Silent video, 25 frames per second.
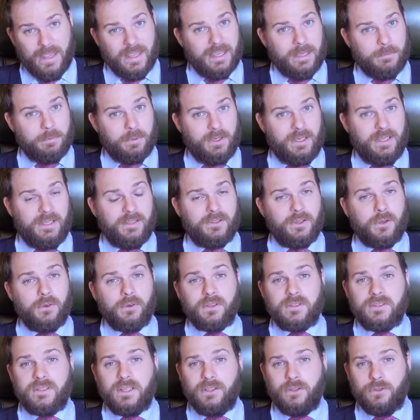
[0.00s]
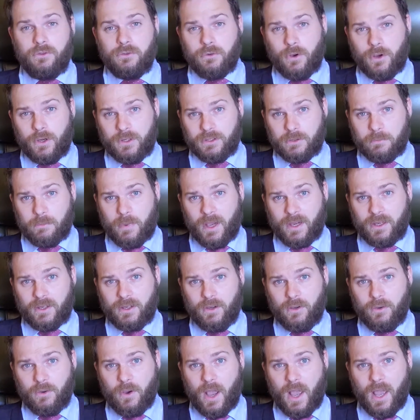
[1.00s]
Hipólito continued growing
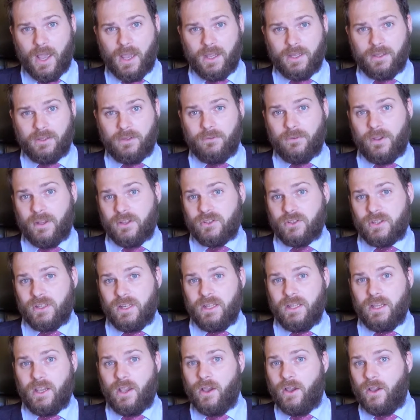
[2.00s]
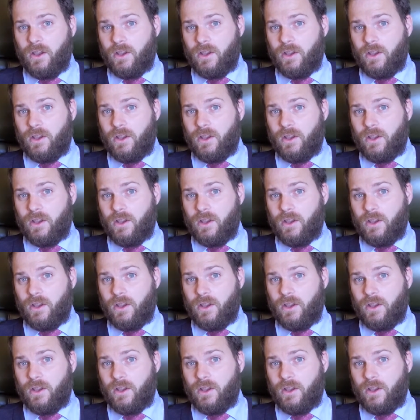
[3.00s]
tobacco and eventually